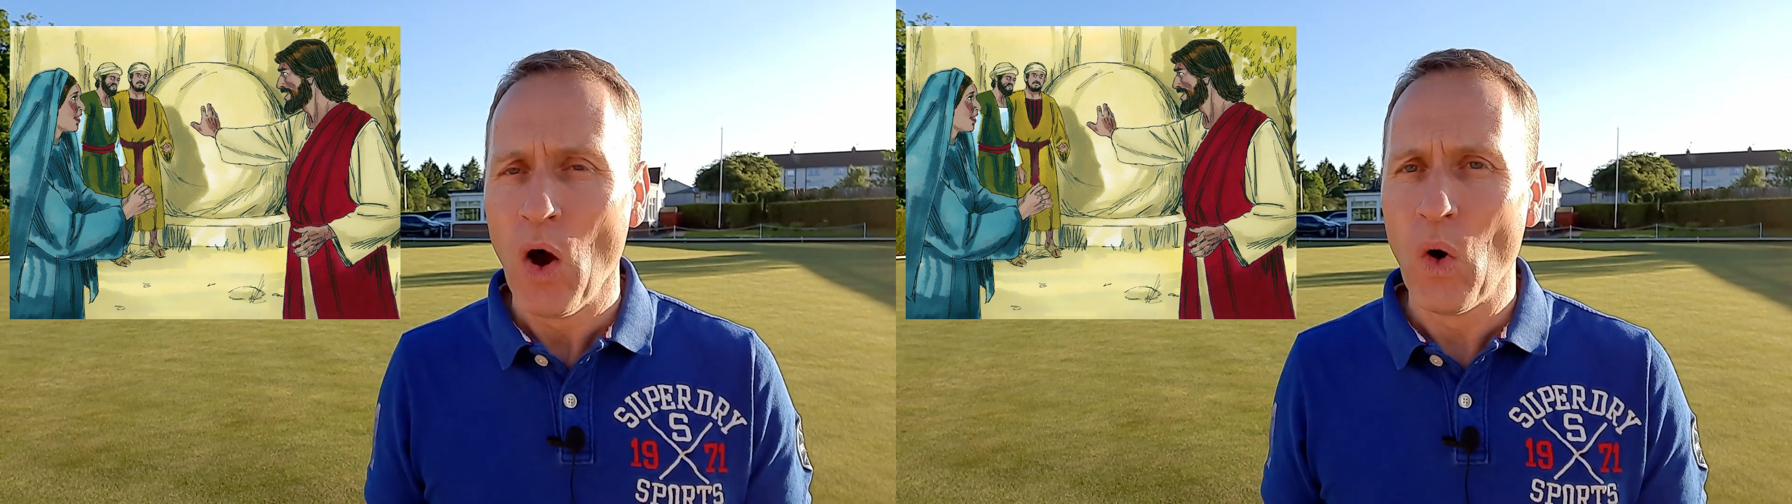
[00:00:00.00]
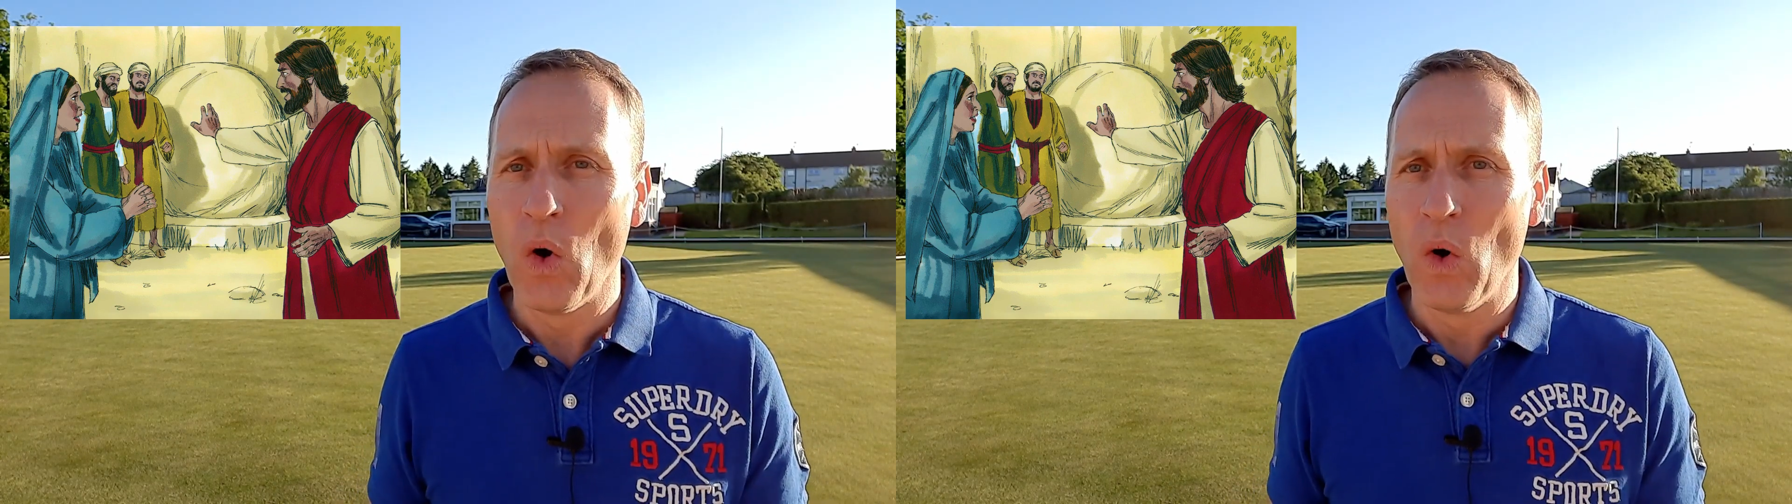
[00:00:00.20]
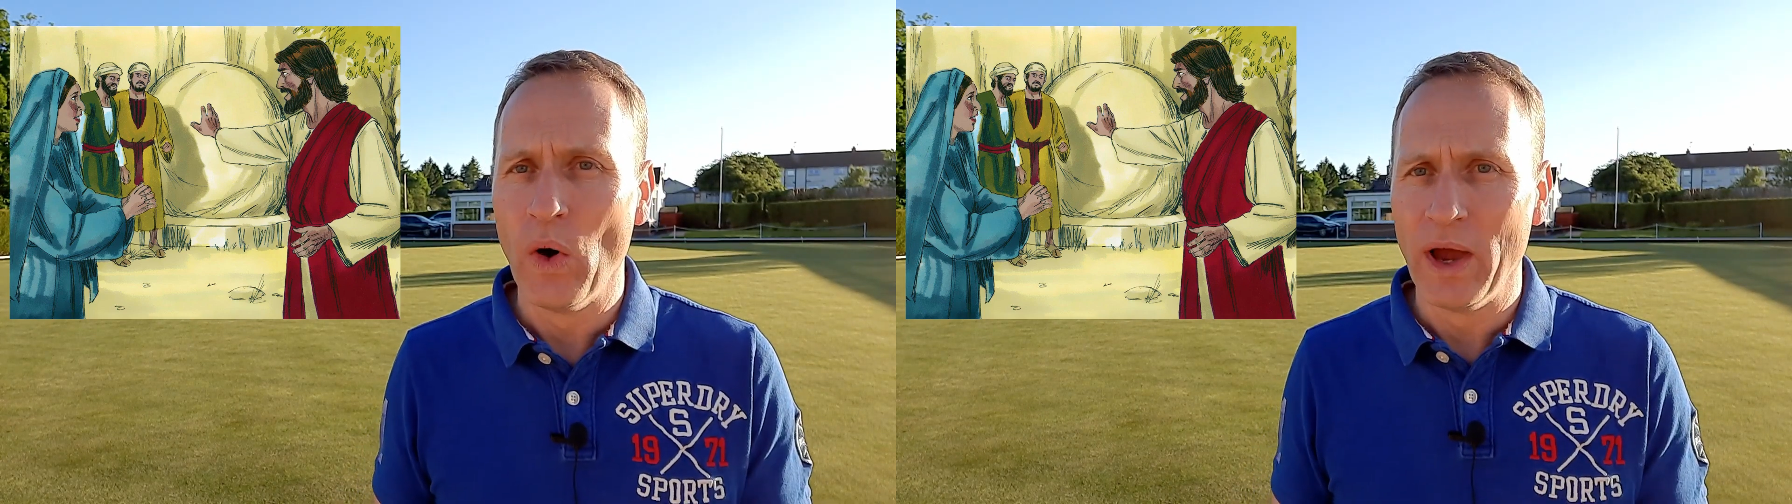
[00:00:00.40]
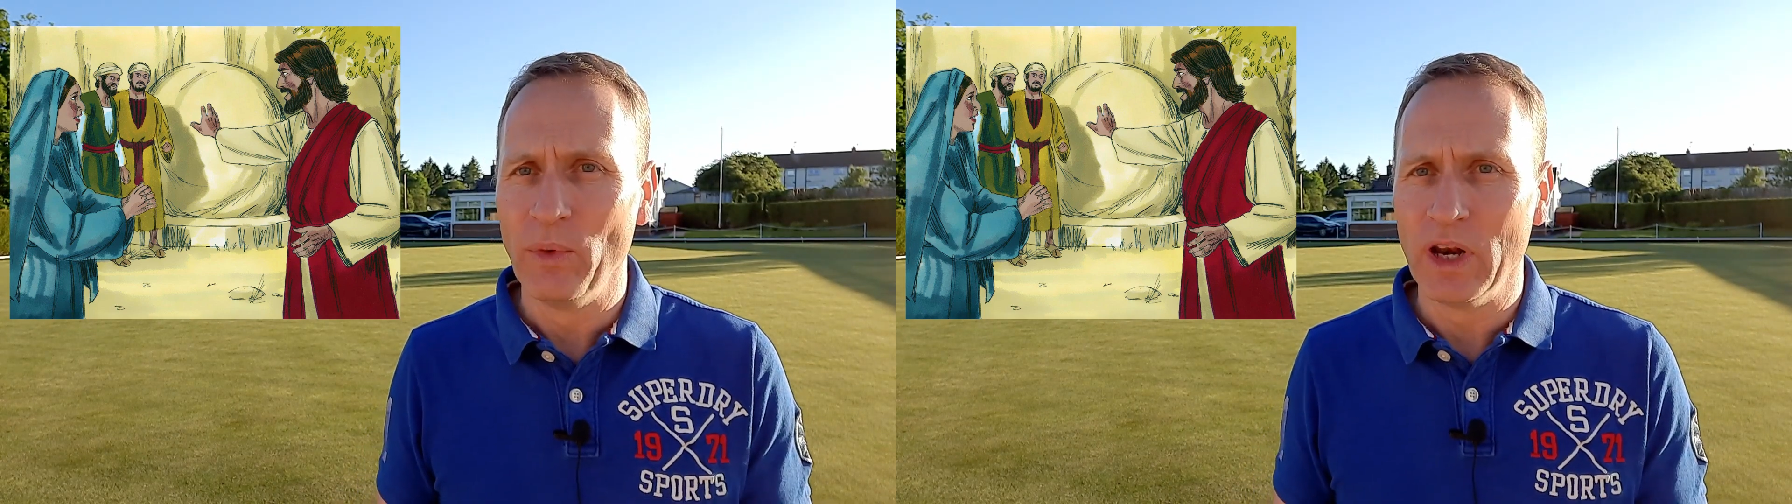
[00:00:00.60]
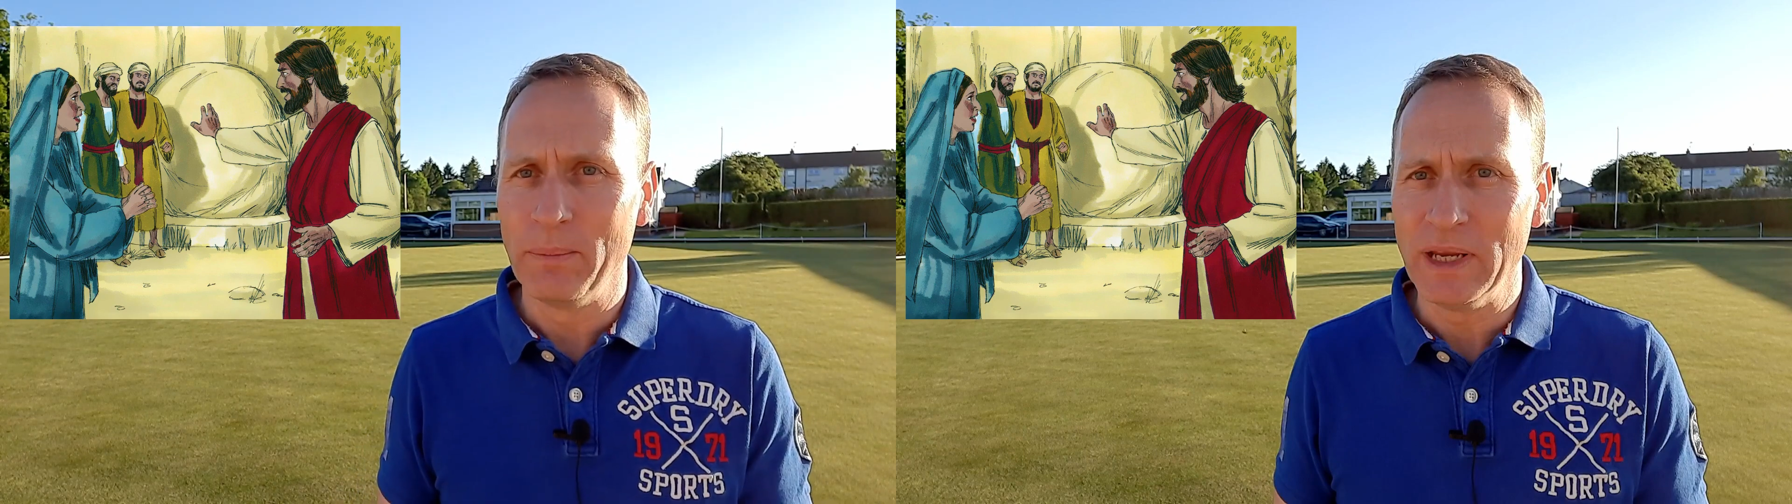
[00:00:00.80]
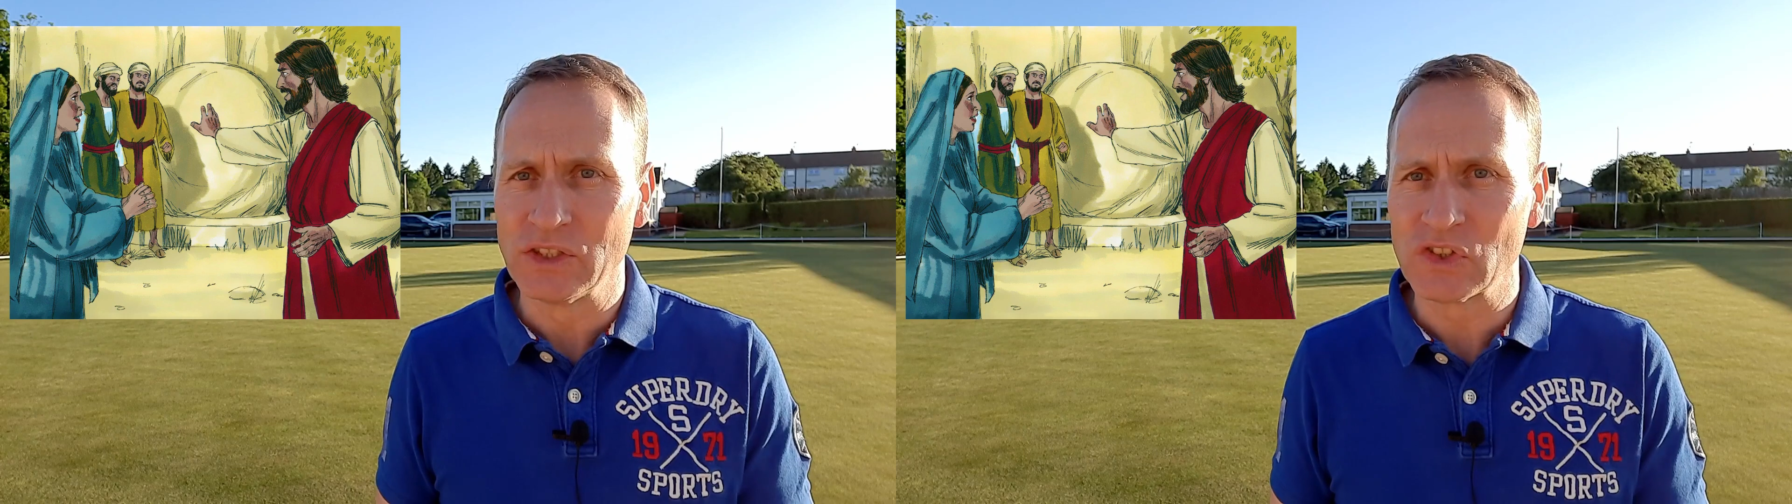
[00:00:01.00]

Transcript: Oh, it would have been